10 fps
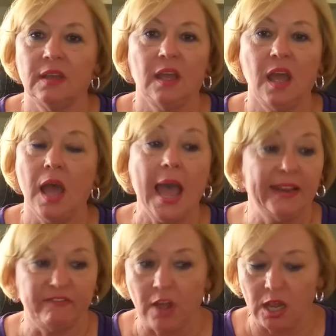I
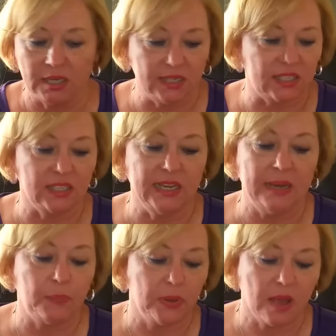had fallen
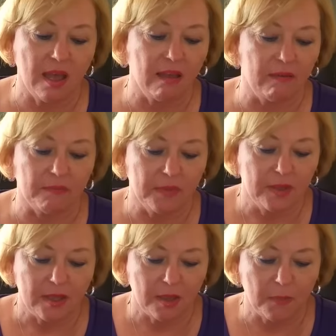asleep when
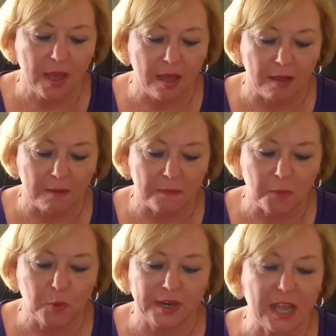
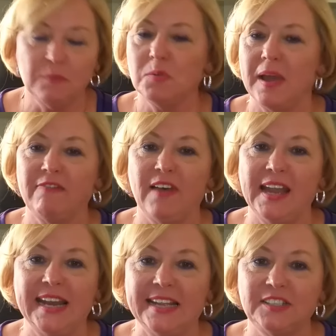it come to my
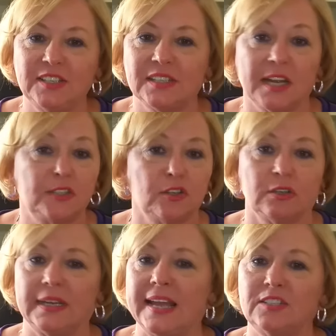finances, and I
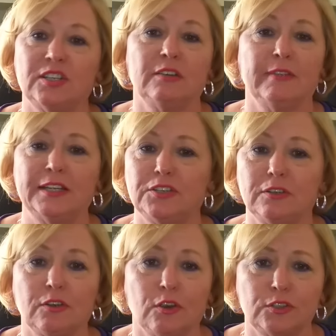certainly had
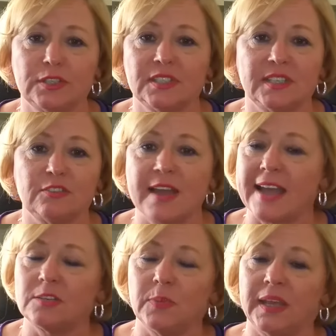generational curses that
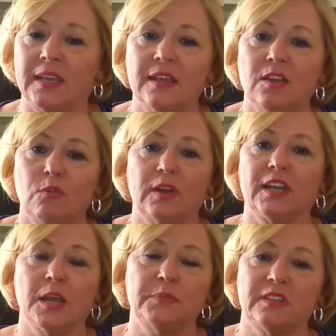tracked me when it
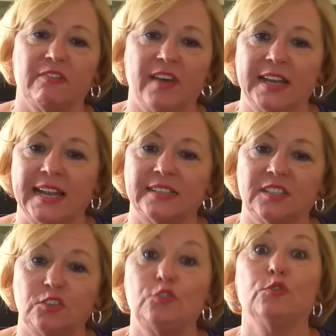come to the
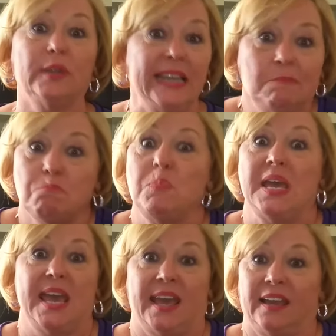finances. Dream
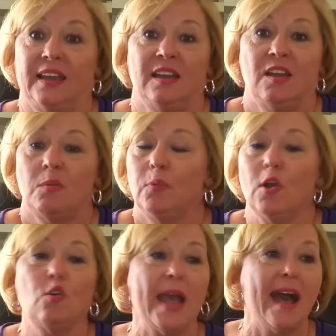big
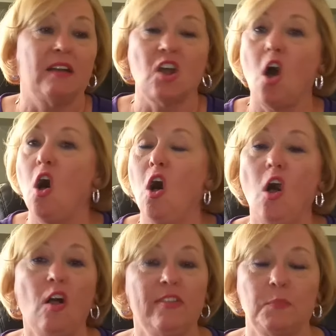broke out
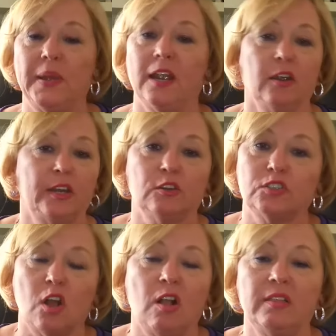all the barriers,
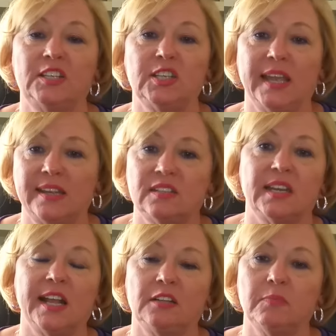all the chains that
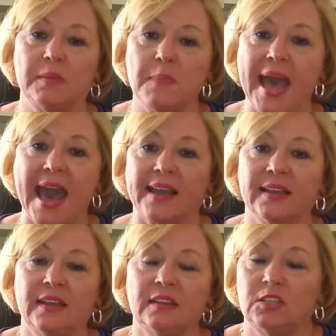held me back,
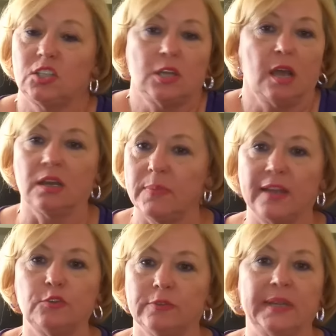just talking
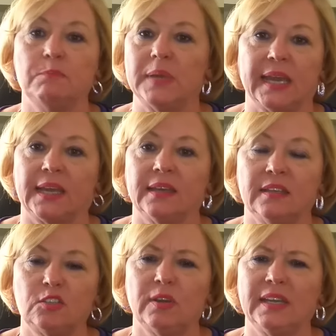about dream big.
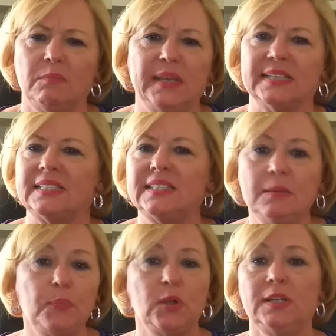So it can be as
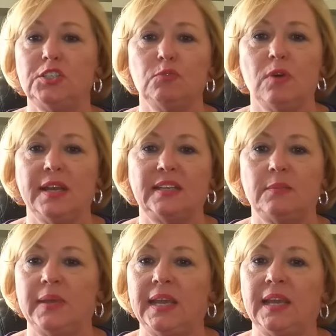simple as you want it to
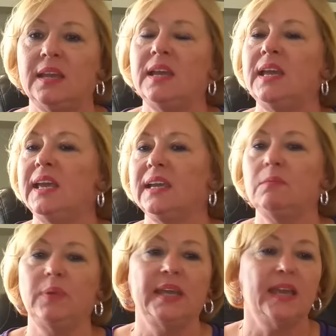be. It
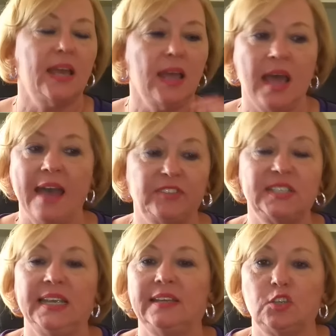can be, I've
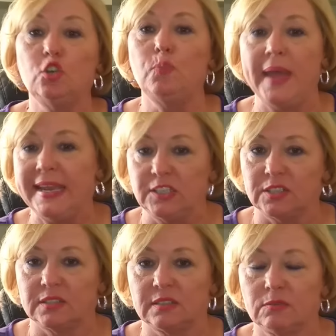seen 2
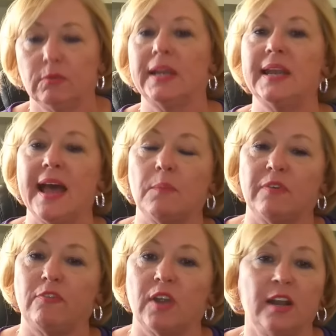pages written out
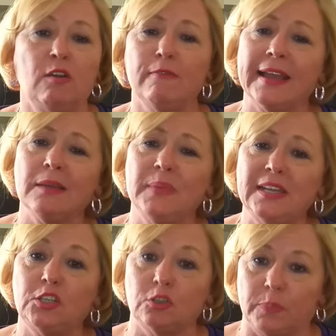before. I don't
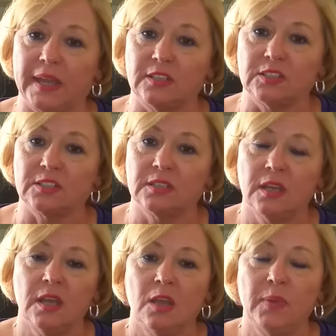recommend 2 pages,
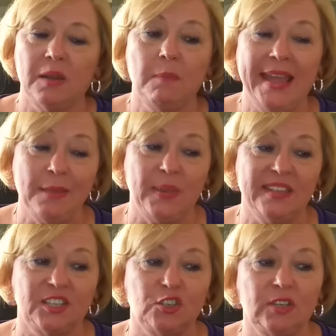but it may be
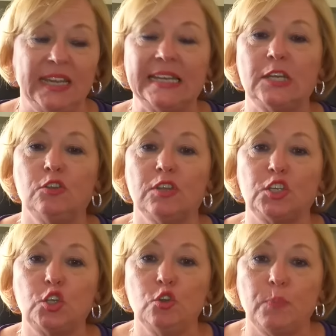that you need to do the
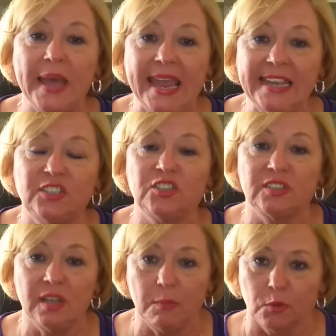2-page
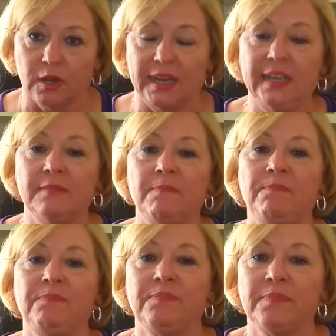summary
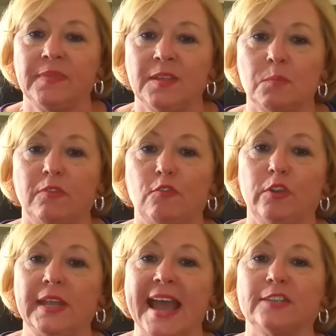before
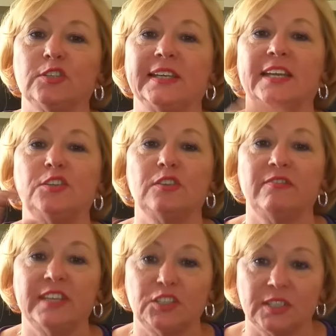you actually get to the
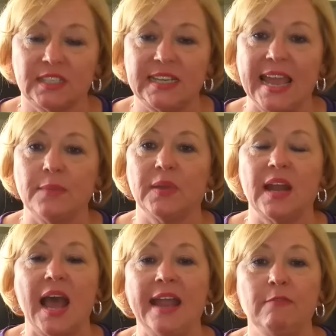vision statement.
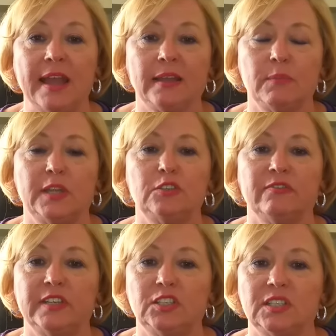I recommend your
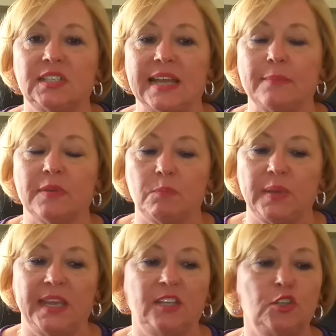vision statement
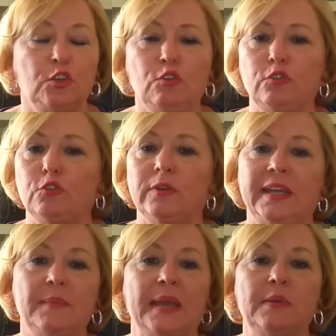be 2,
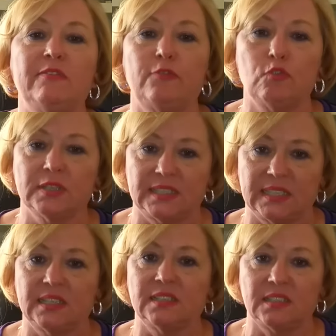3, maybe 4
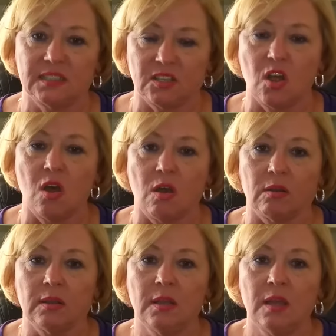sentences
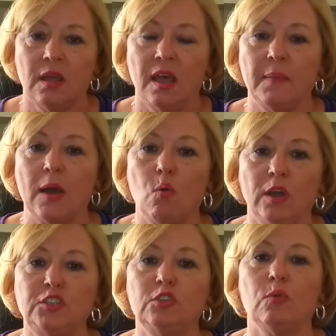long about
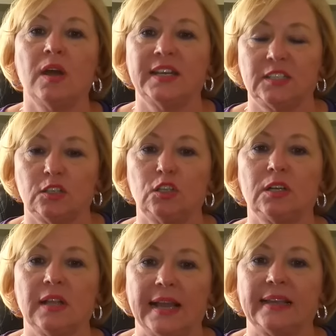what you want it to
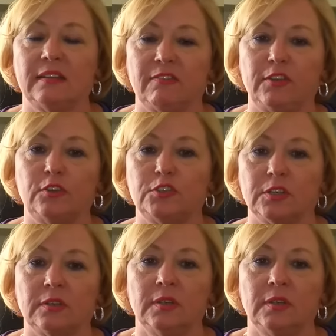look like in the future.